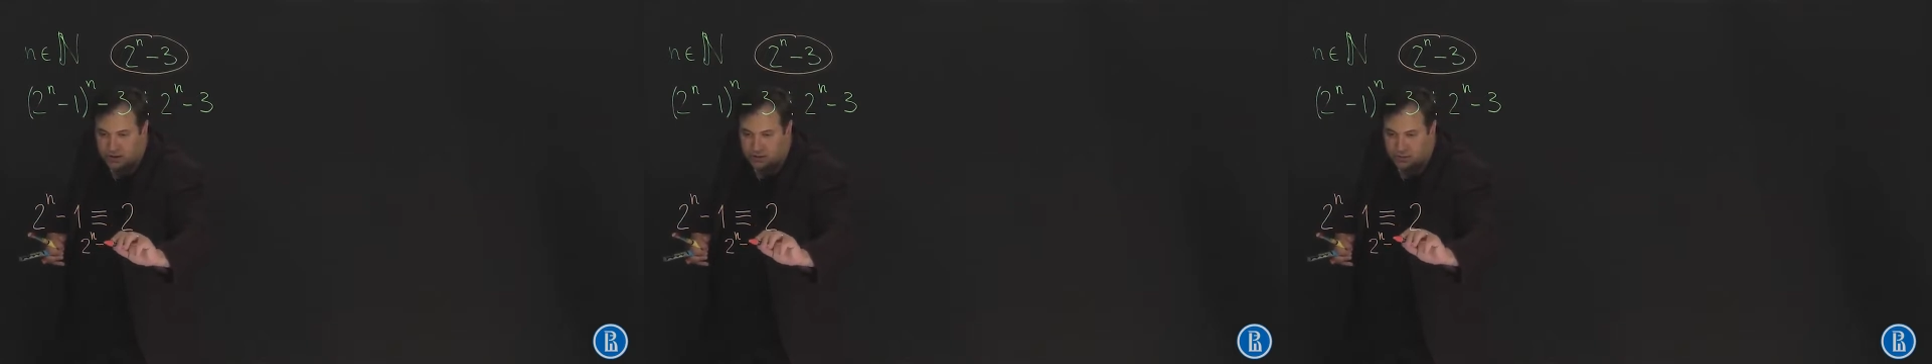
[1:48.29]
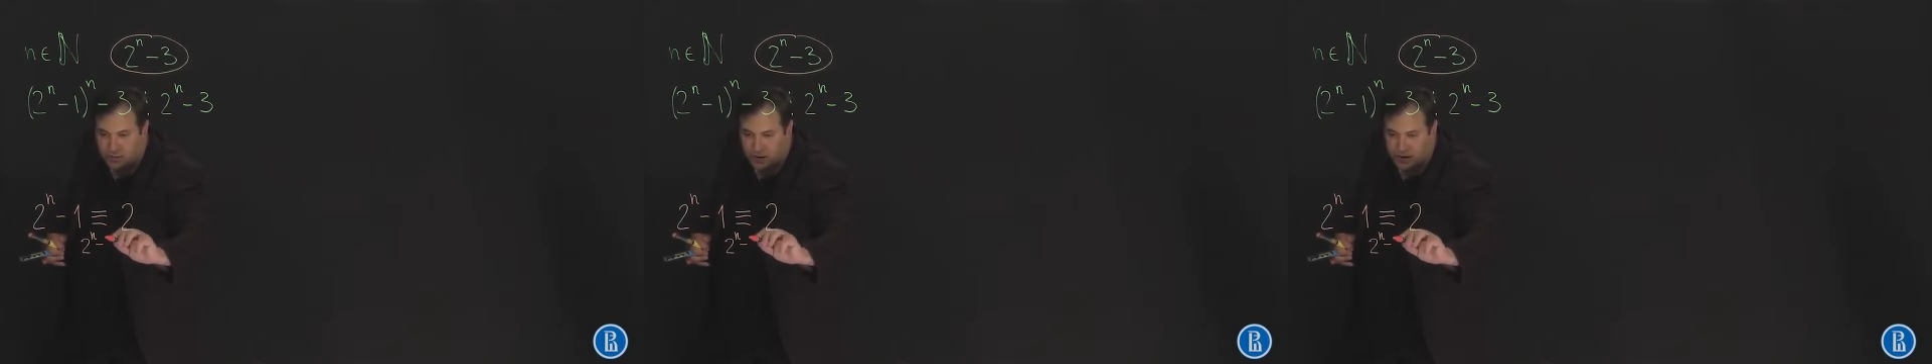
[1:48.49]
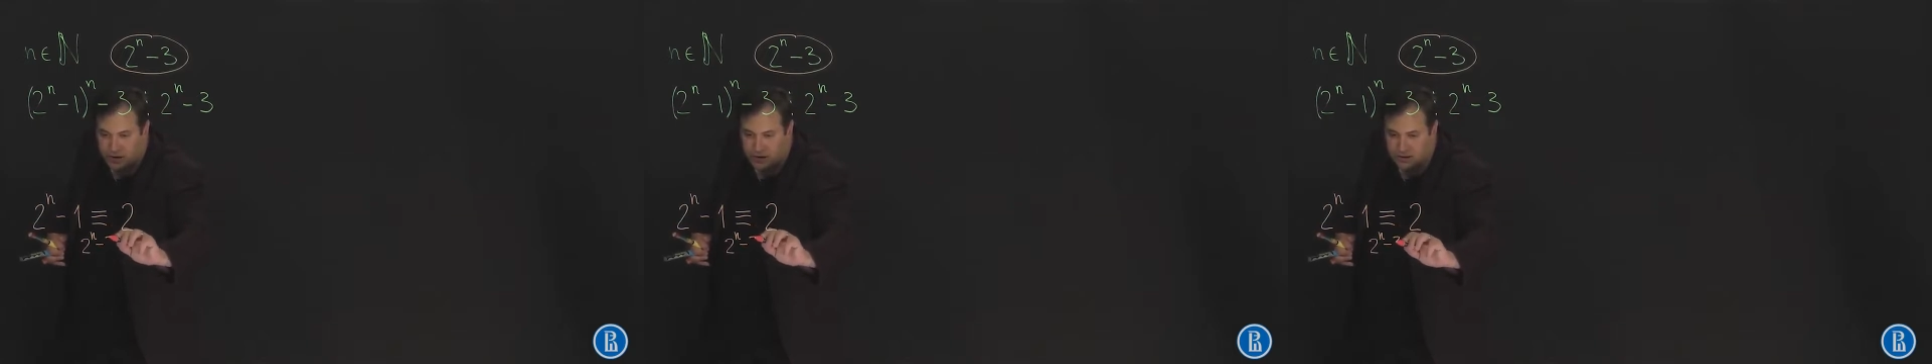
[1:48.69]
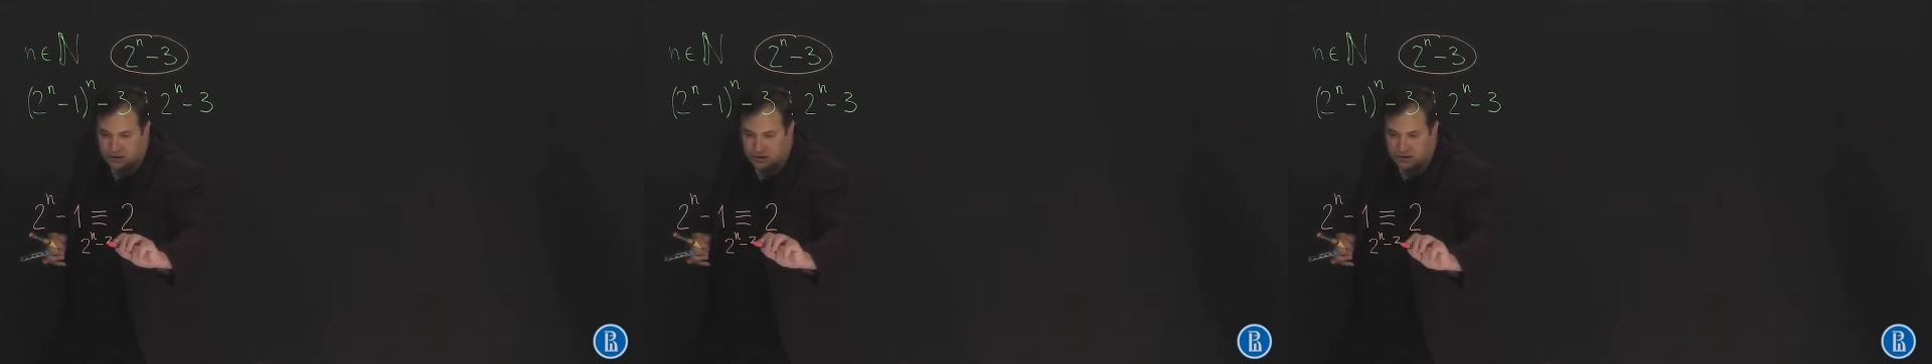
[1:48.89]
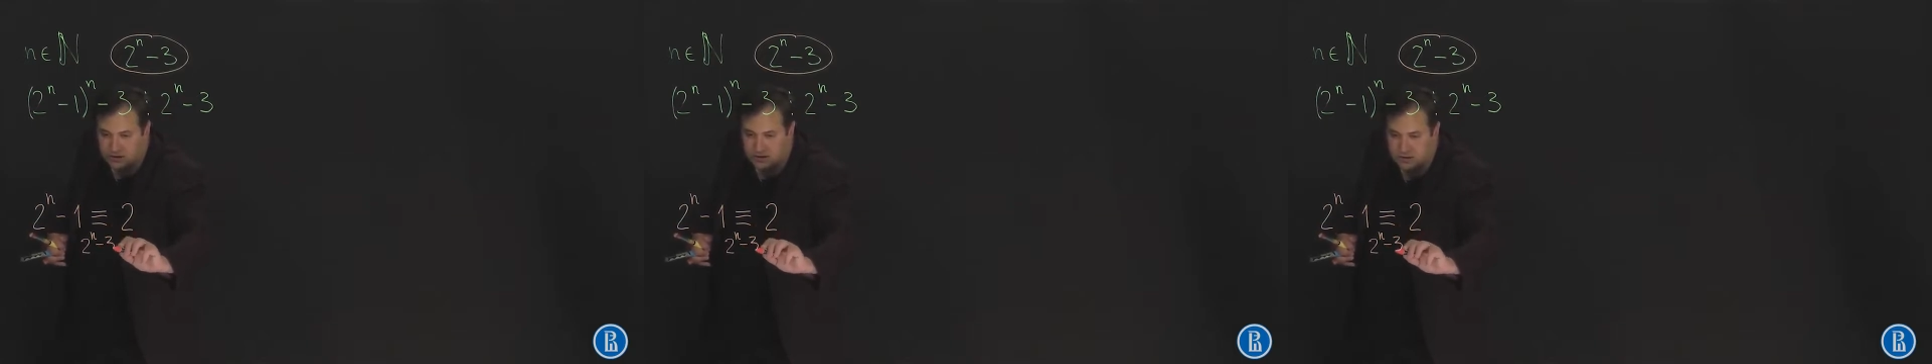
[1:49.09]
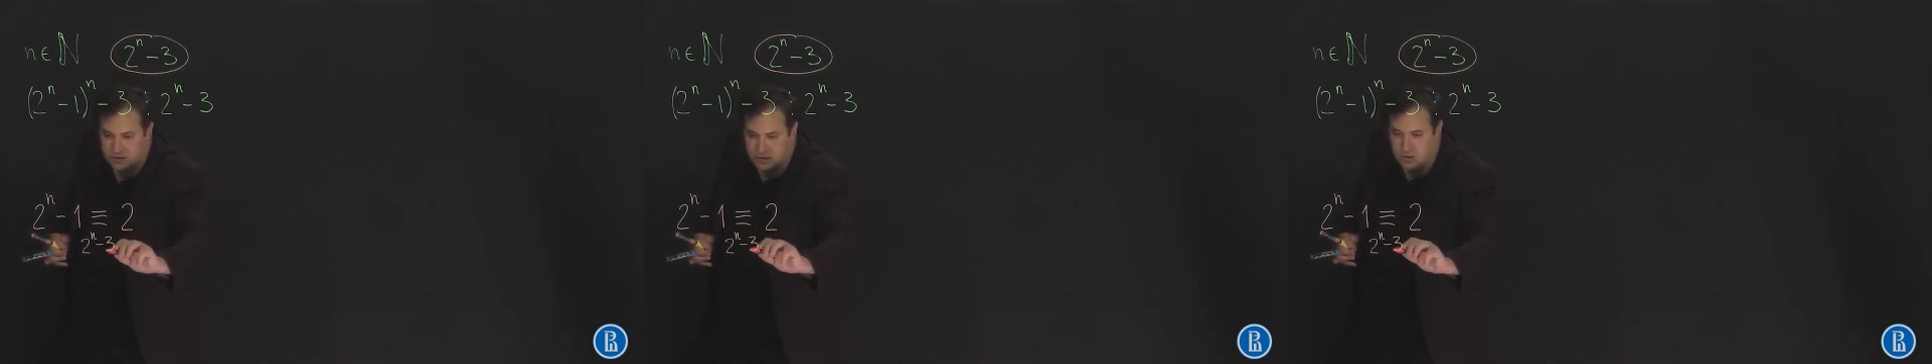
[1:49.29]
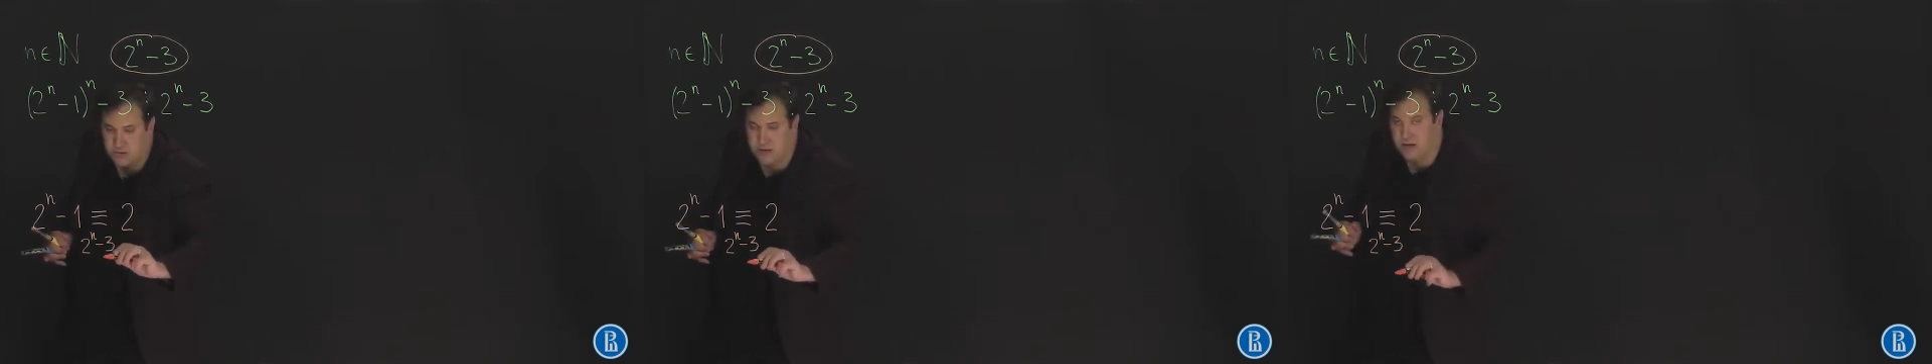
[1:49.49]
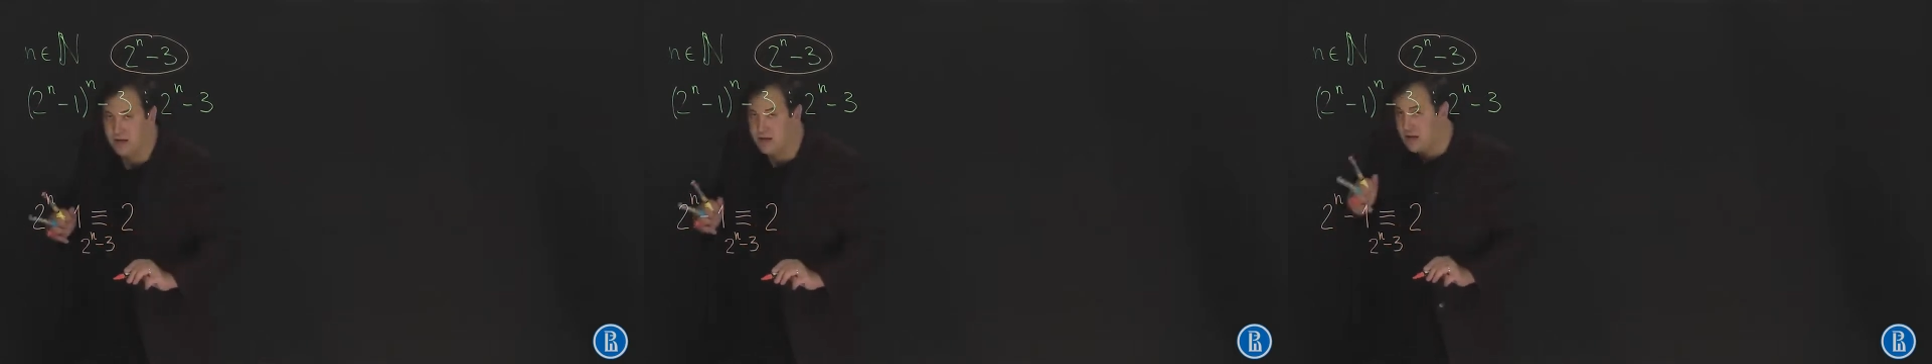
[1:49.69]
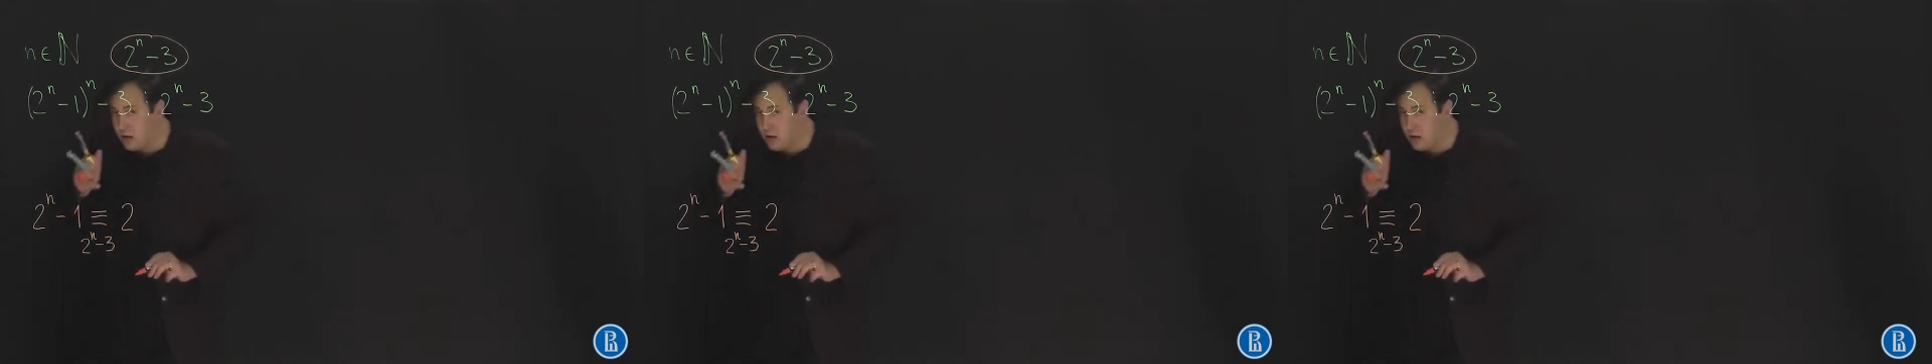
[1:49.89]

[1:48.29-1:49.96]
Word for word: minus 3.